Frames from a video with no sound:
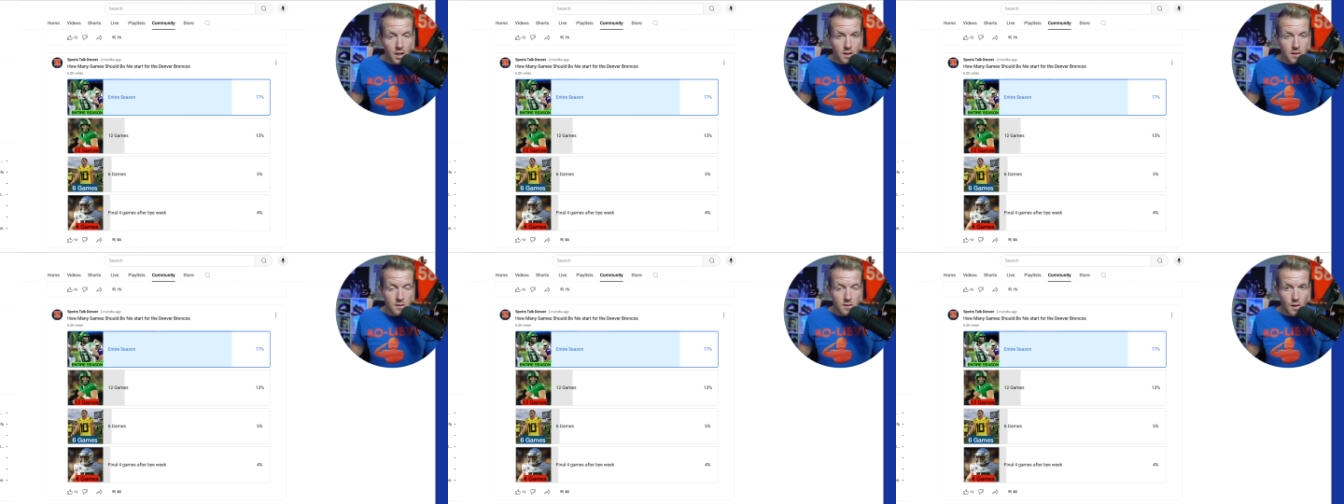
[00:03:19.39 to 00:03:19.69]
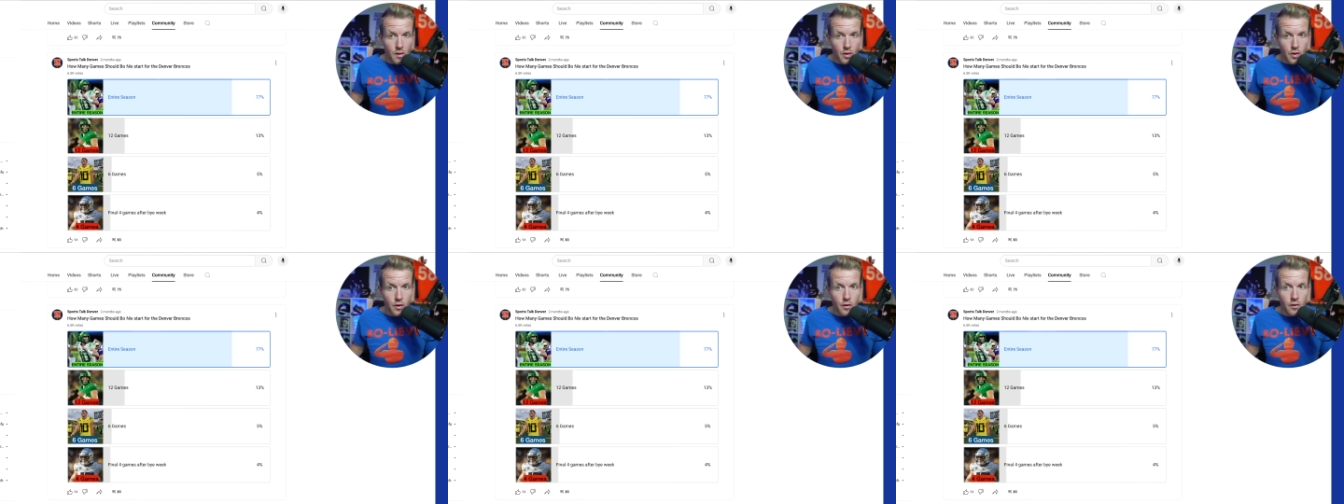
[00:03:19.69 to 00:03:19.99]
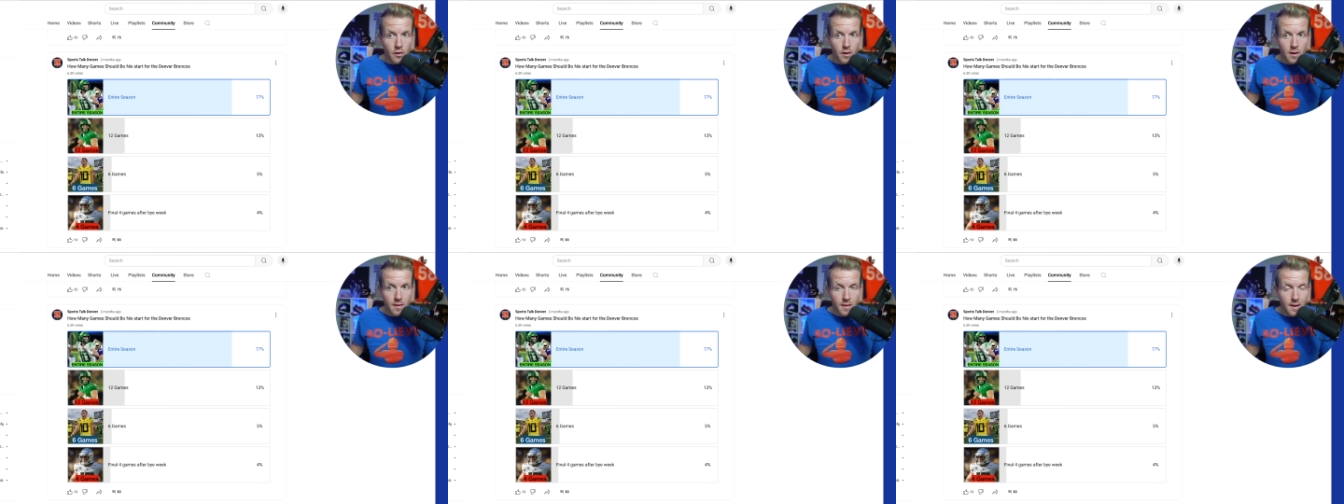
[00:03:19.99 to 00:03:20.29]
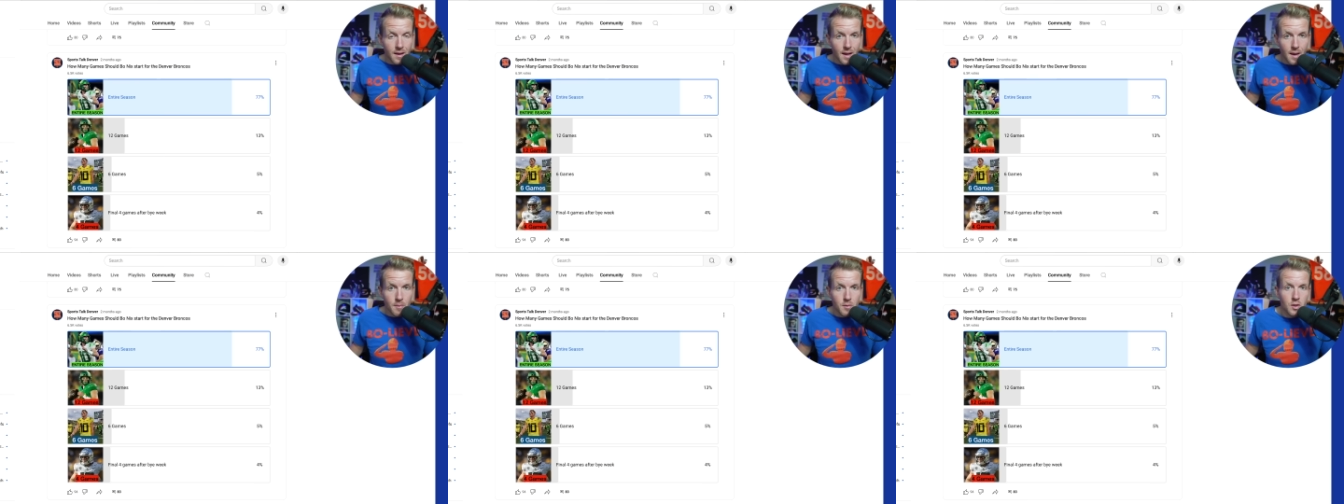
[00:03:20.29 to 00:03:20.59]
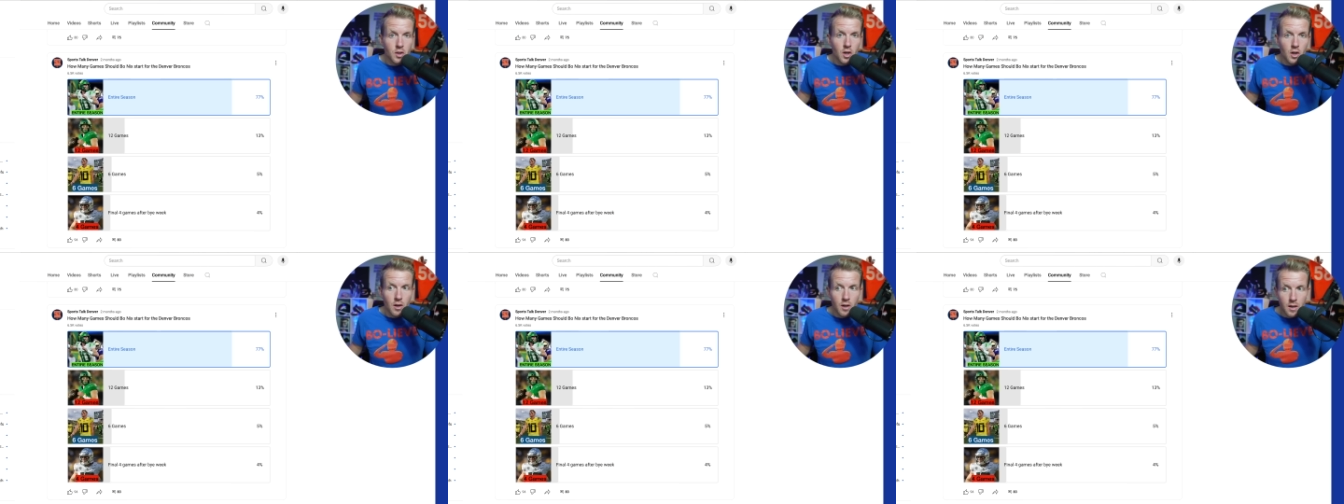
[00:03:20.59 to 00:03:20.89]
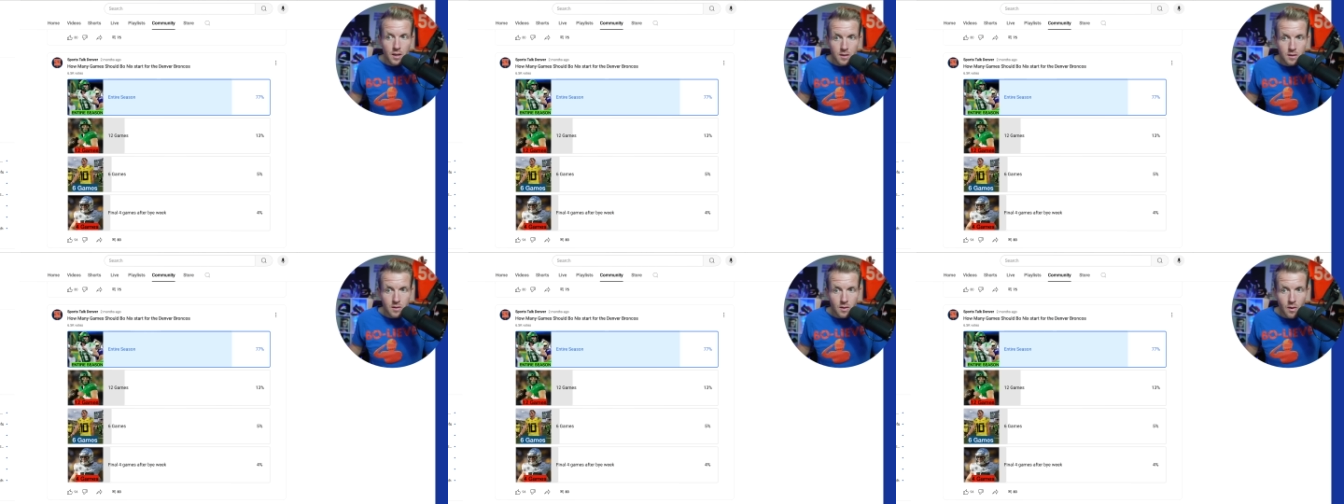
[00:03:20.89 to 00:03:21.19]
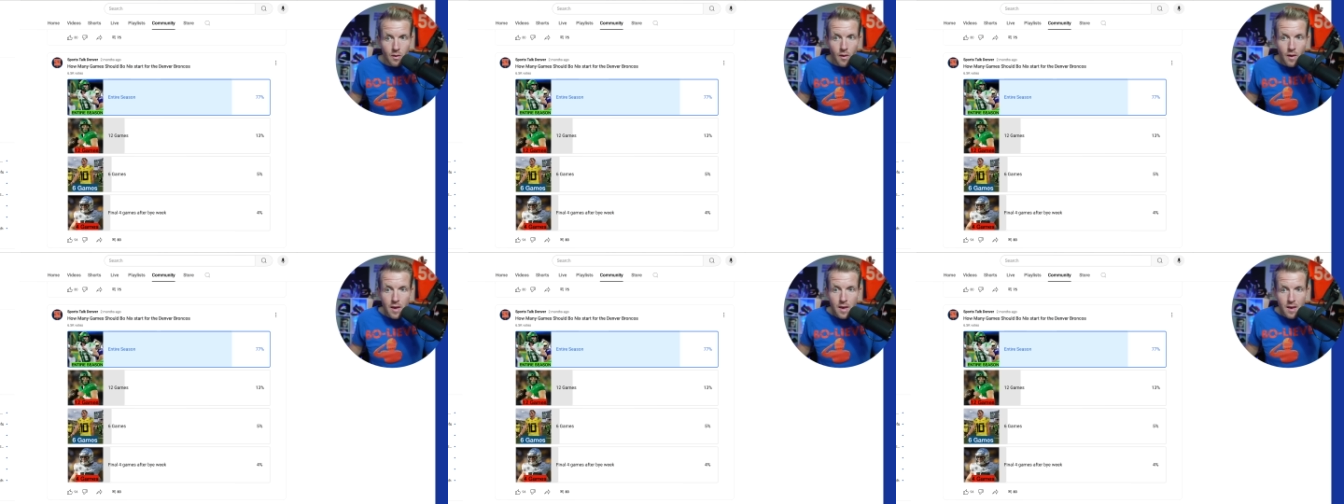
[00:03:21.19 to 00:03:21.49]
He's the third in the depth chart, and
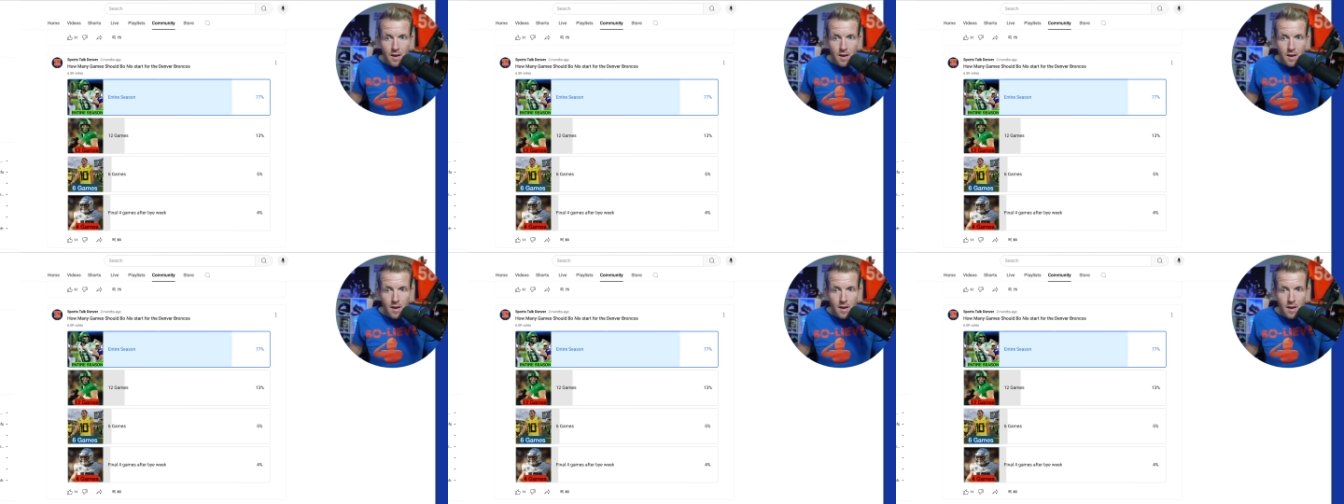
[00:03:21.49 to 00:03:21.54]
so